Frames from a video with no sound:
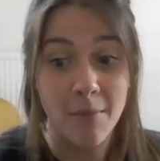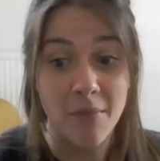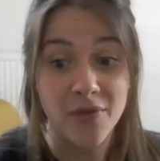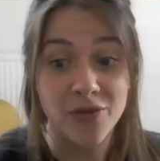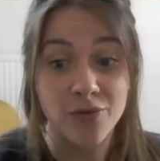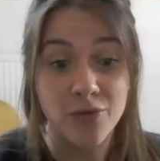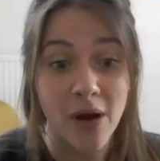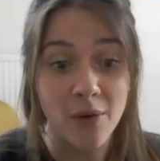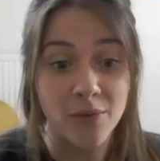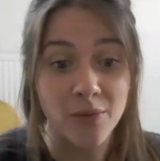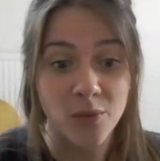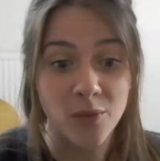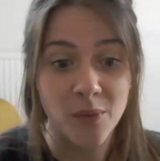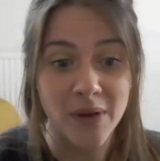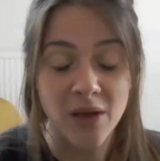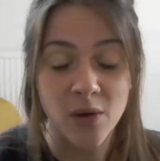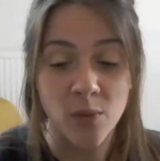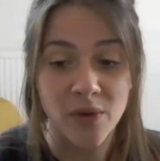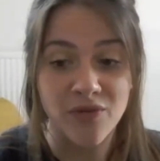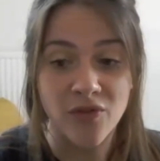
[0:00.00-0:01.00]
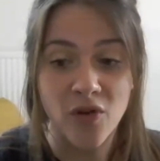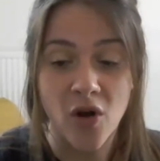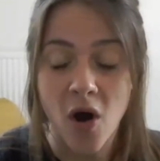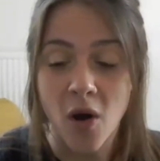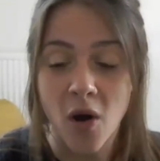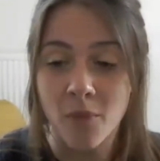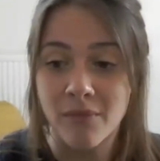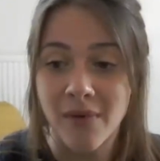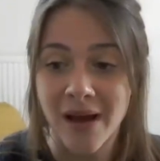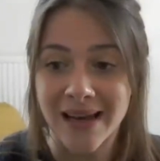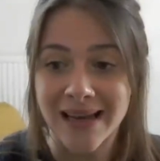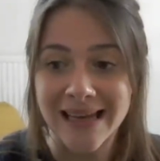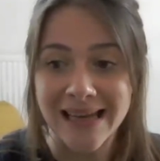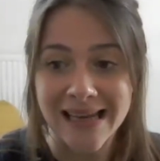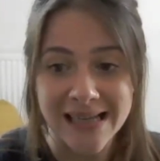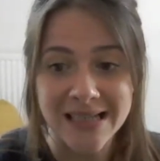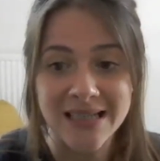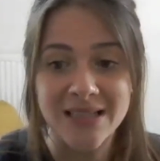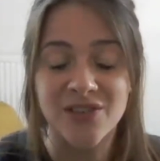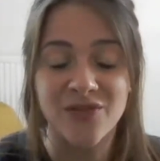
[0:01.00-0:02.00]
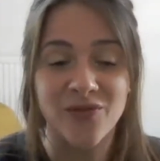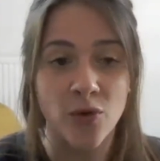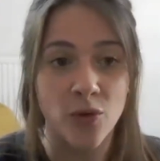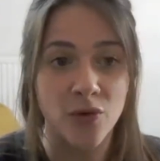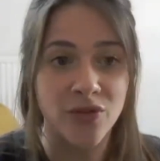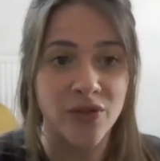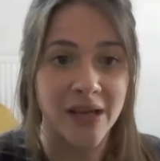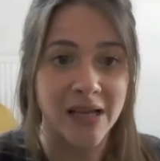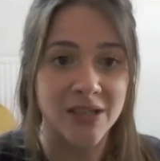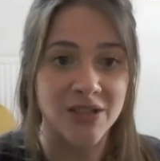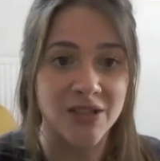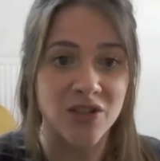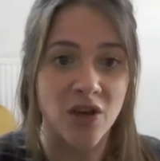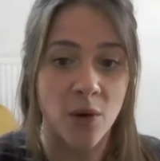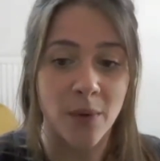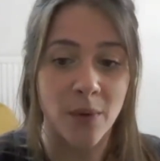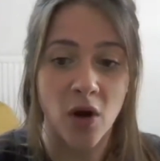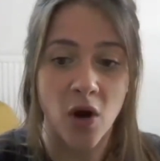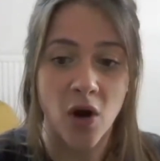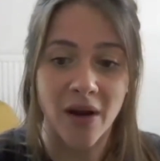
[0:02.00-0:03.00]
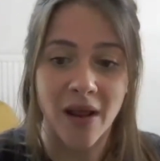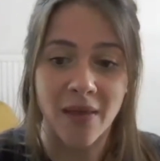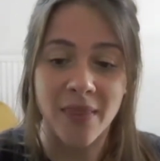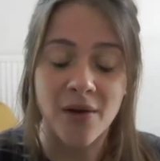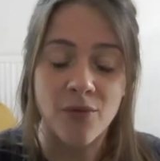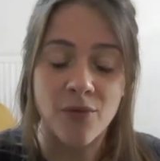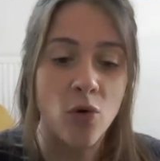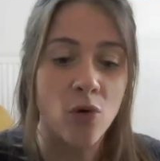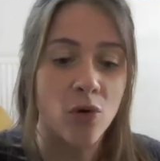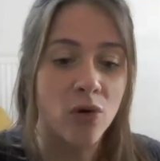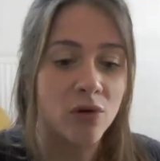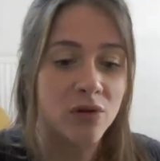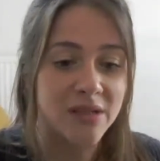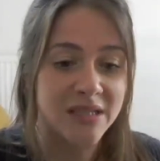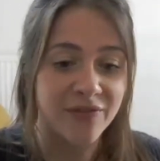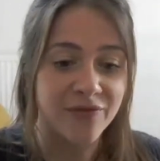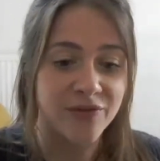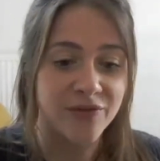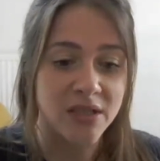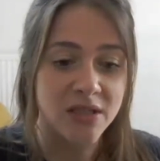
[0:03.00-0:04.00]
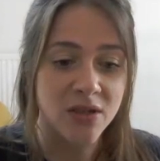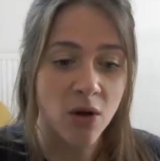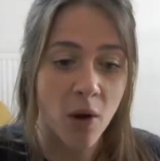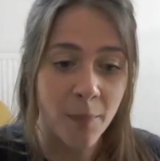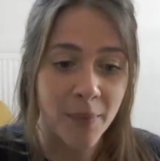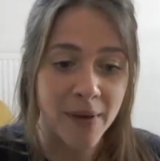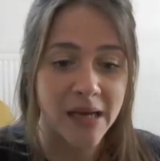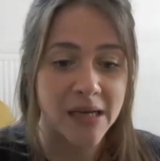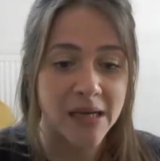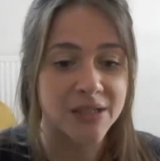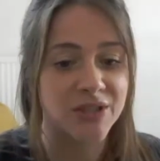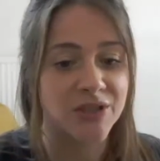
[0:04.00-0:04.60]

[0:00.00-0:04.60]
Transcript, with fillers: throughout the week, we've got at least 4 things going on, and they're all on different topics.